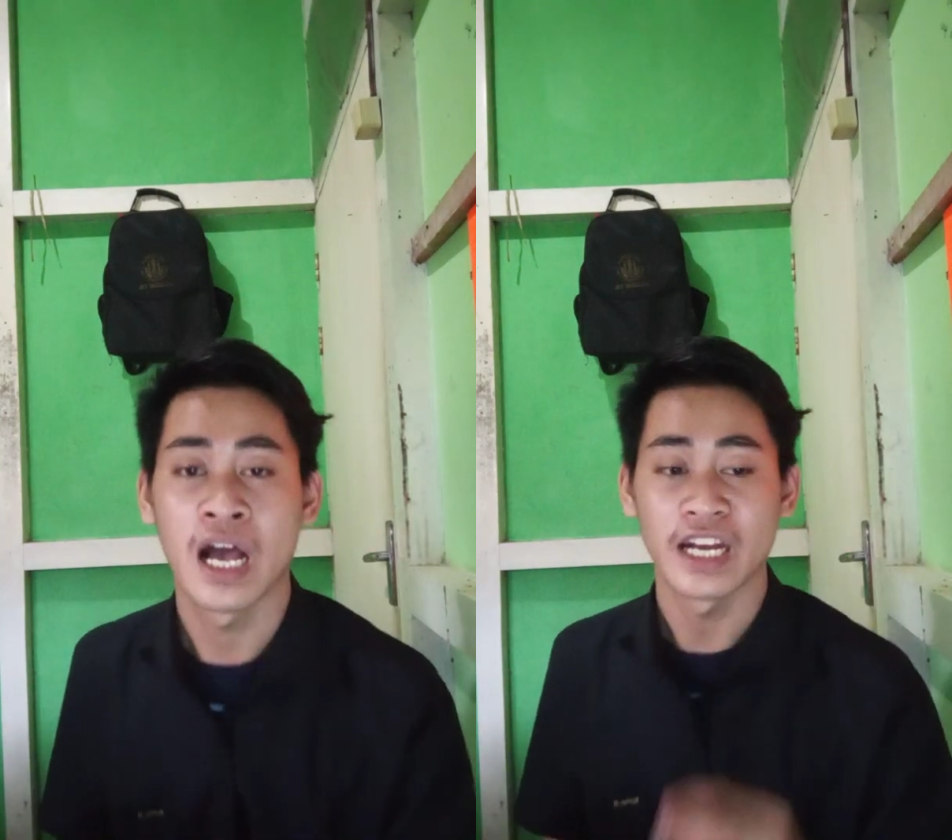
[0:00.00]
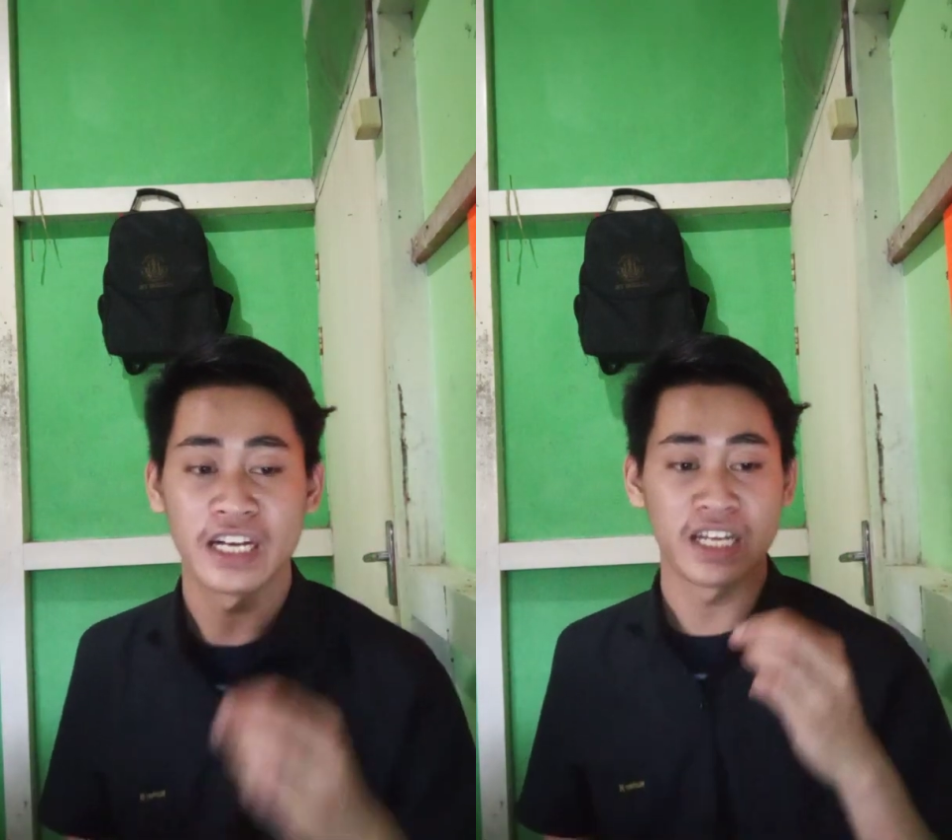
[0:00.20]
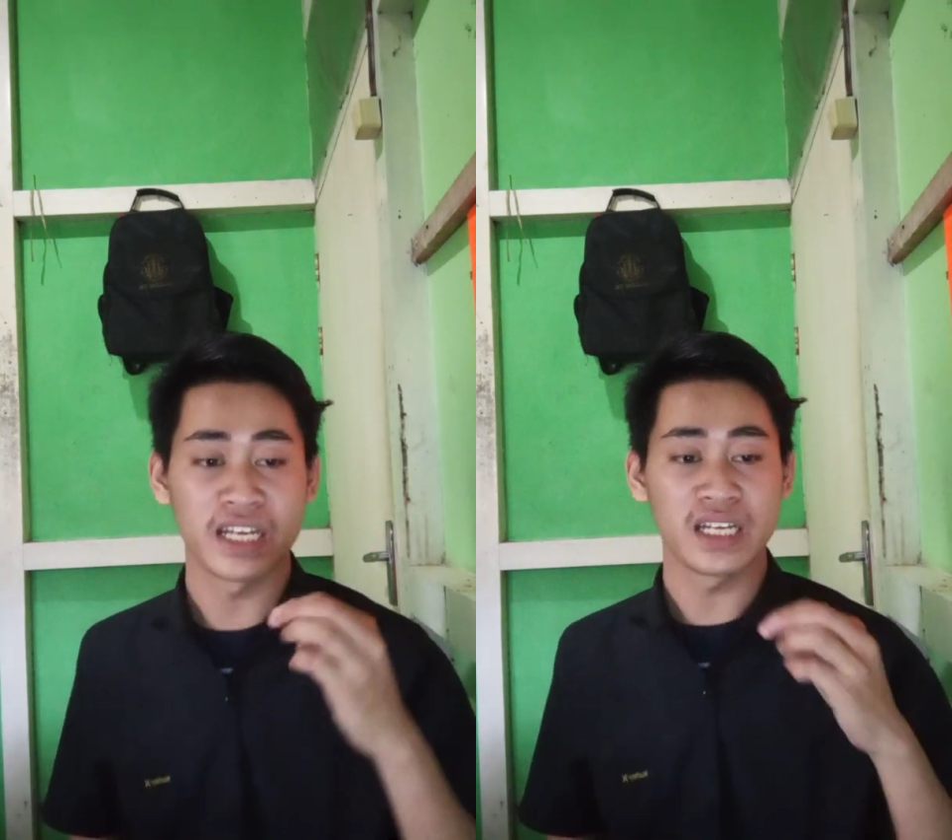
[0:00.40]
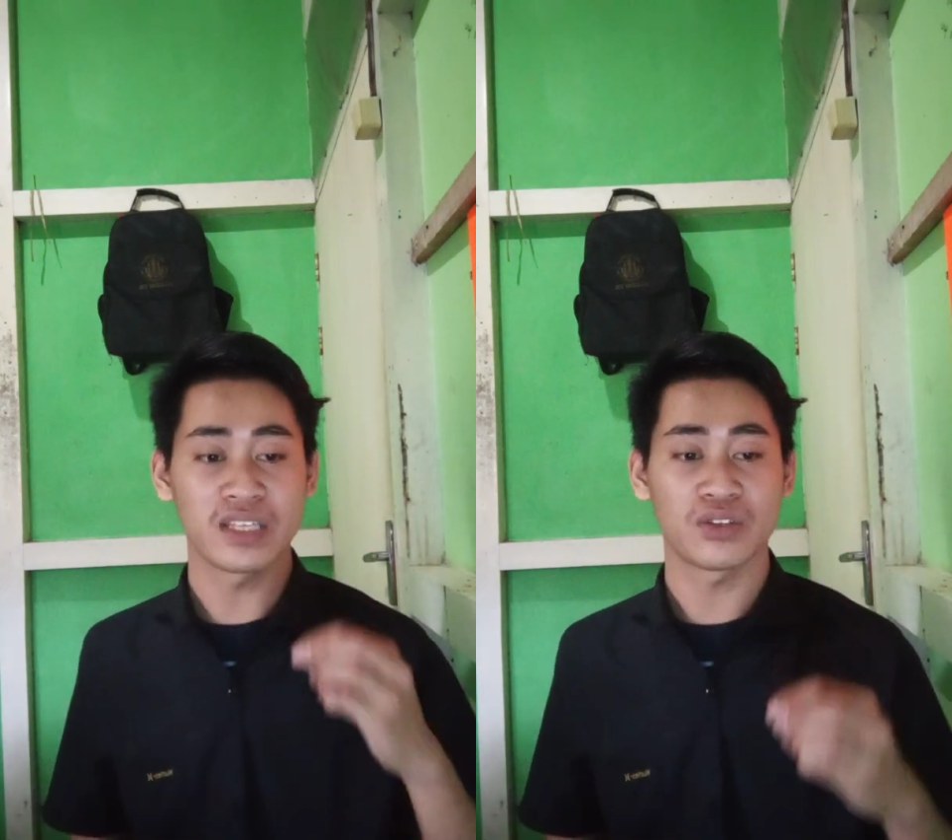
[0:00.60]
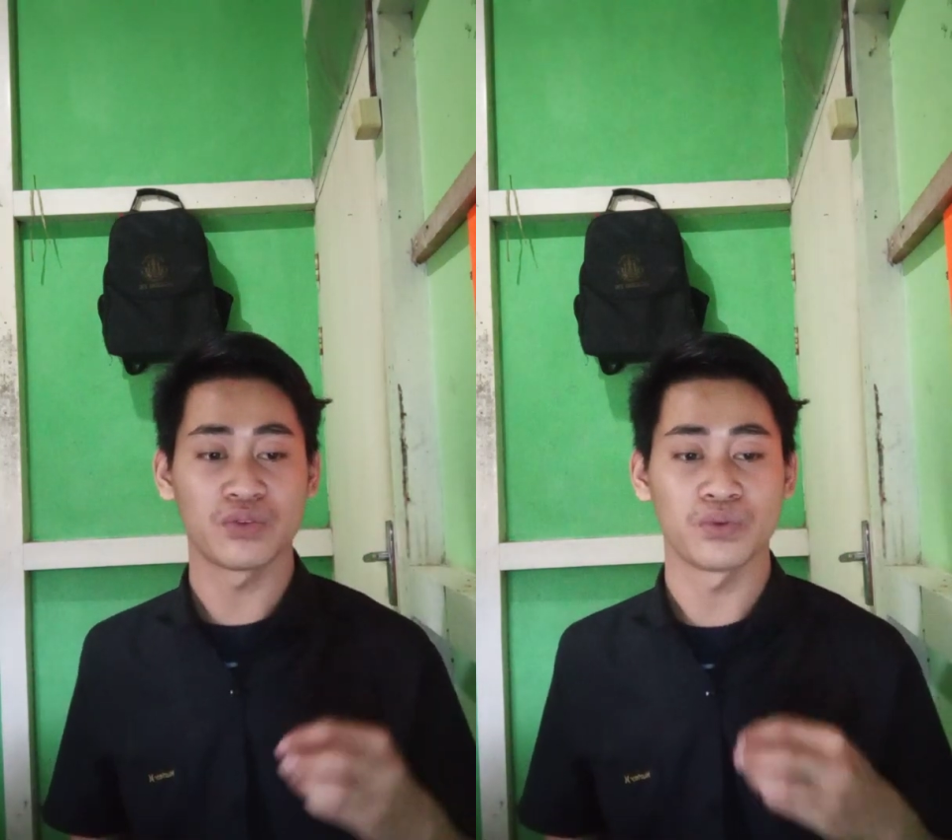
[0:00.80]
needed
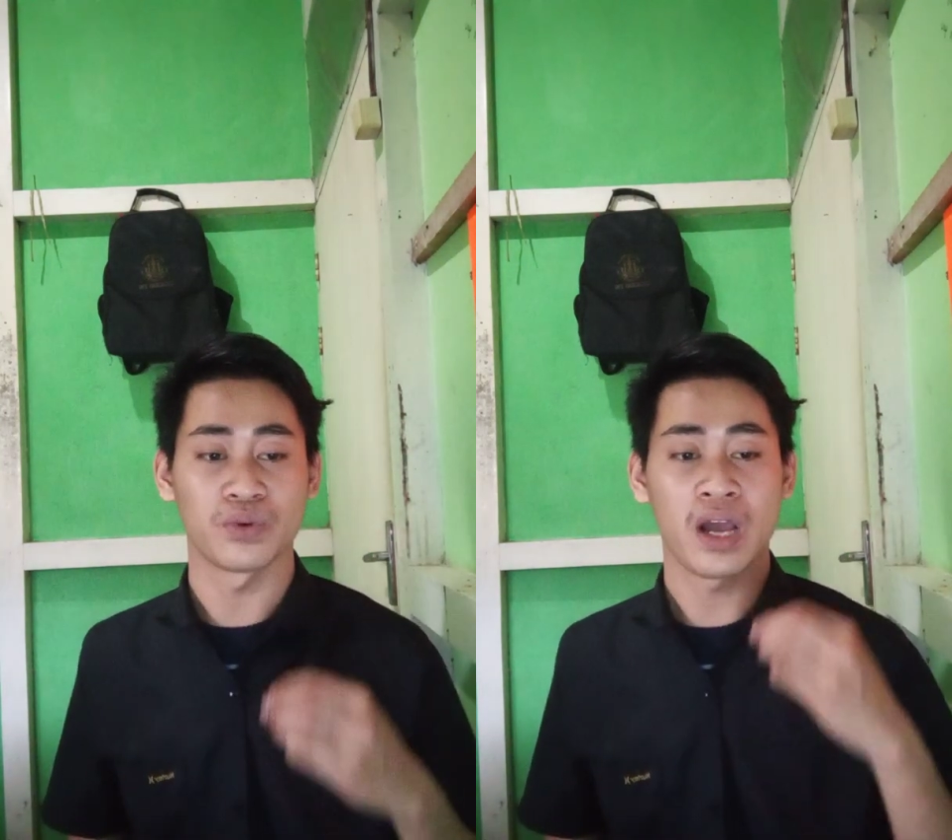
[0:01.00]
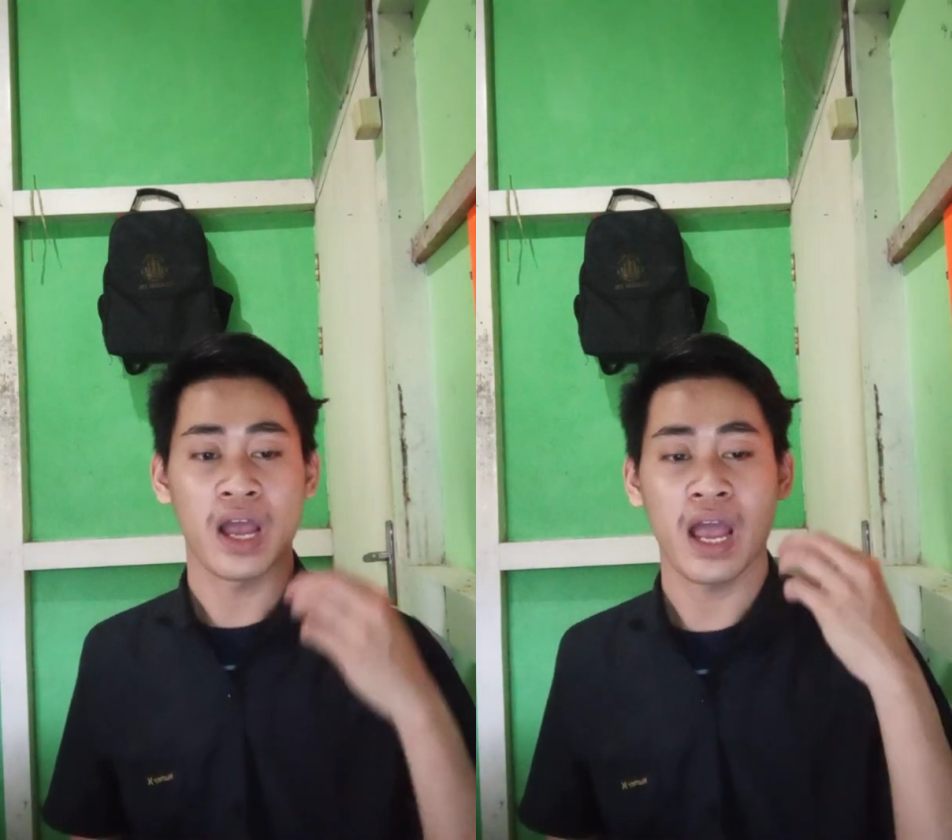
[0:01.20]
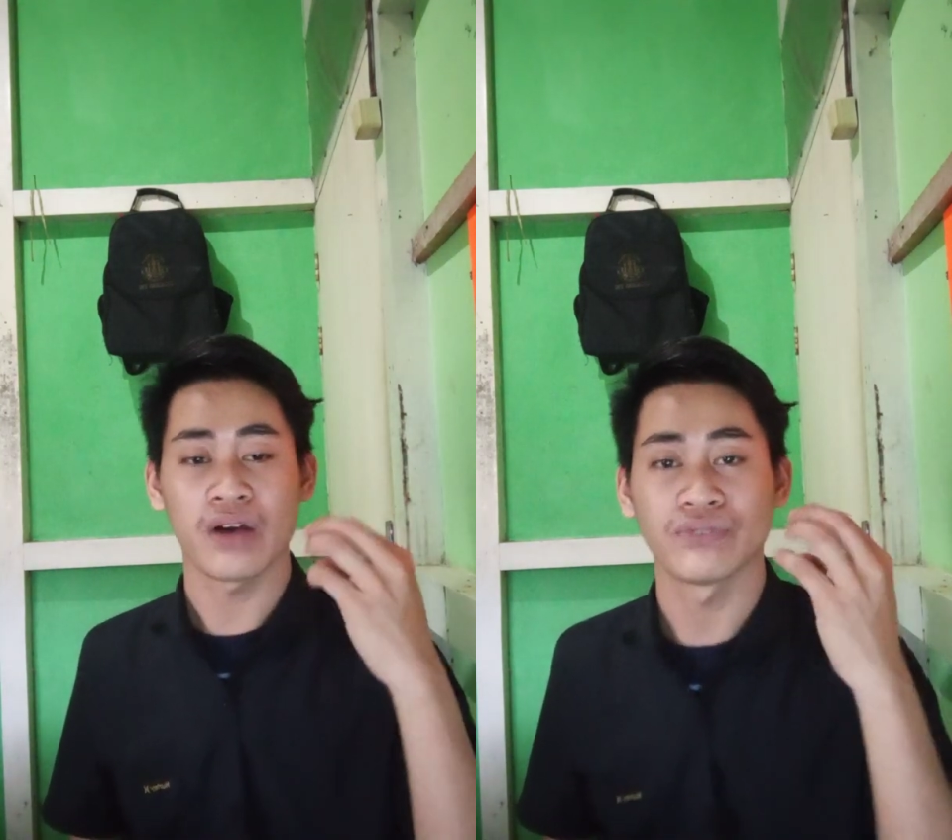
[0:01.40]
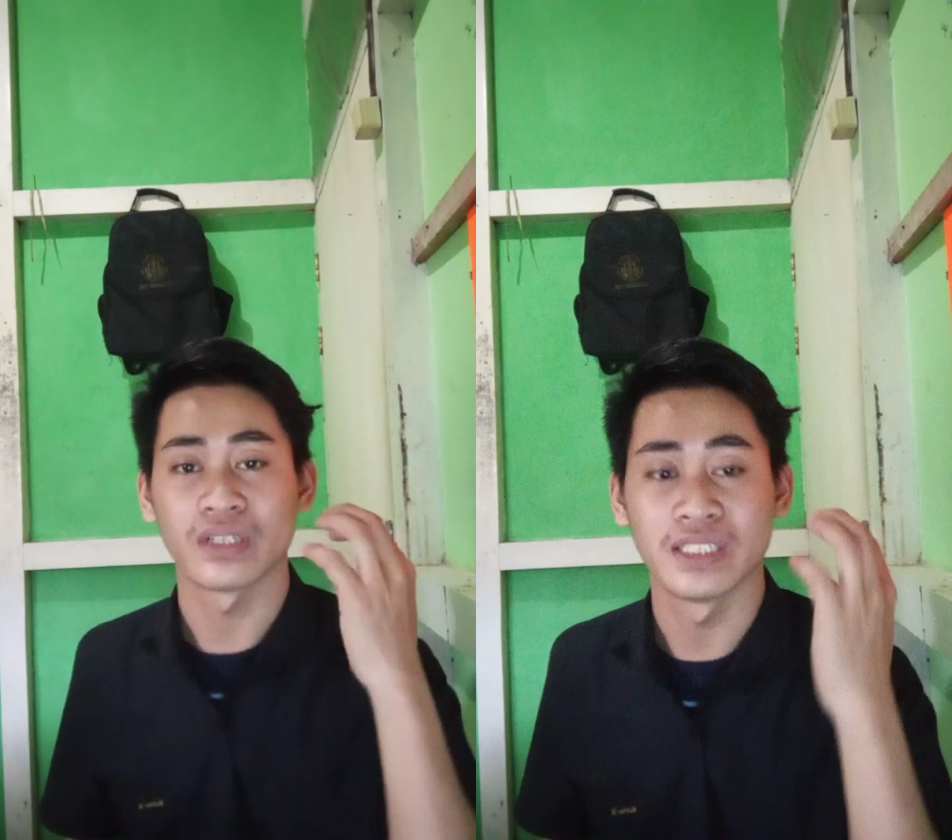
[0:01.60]
to have